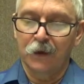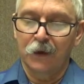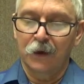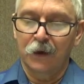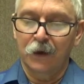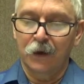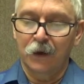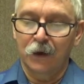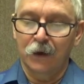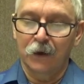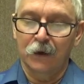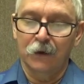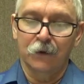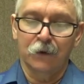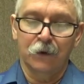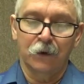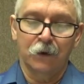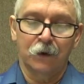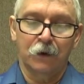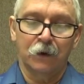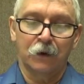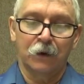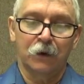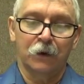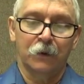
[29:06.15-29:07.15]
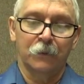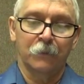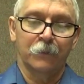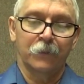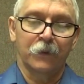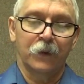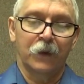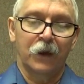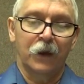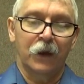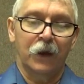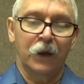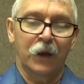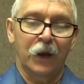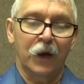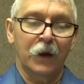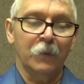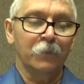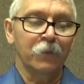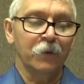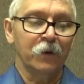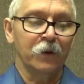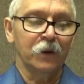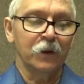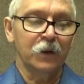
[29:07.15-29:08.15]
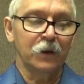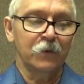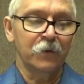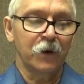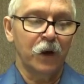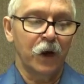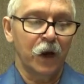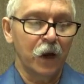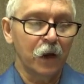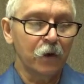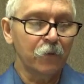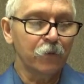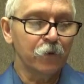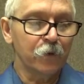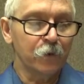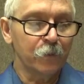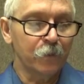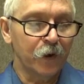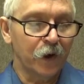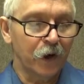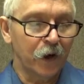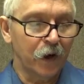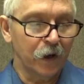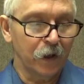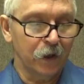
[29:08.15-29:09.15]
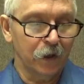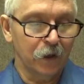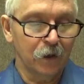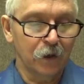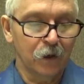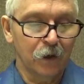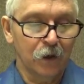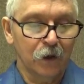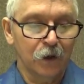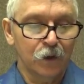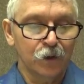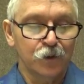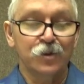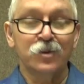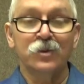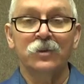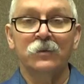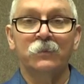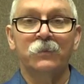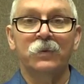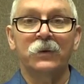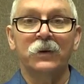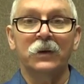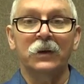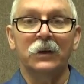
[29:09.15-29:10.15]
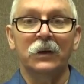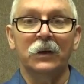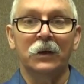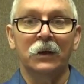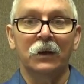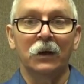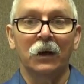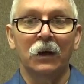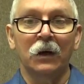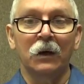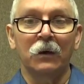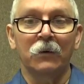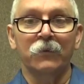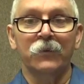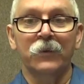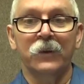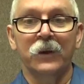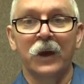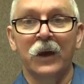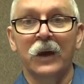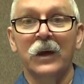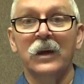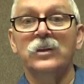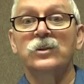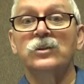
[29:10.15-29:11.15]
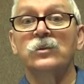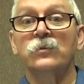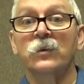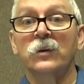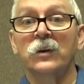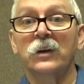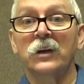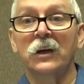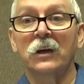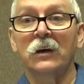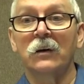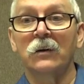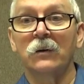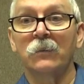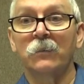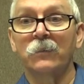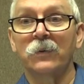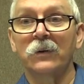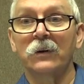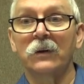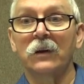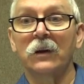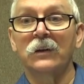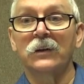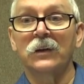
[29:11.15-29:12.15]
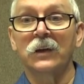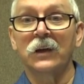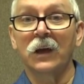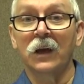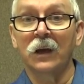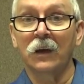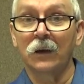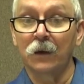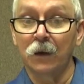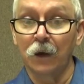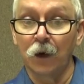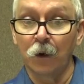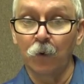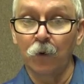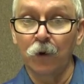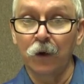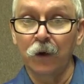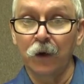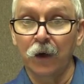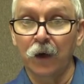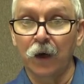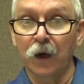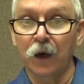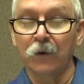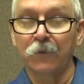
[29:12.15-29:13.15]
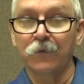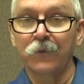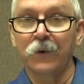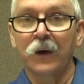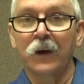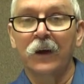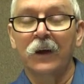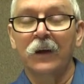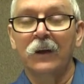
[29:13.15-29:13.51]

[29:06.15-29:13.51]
And, uh, and I believe everybody should be of the age of accountability and know enough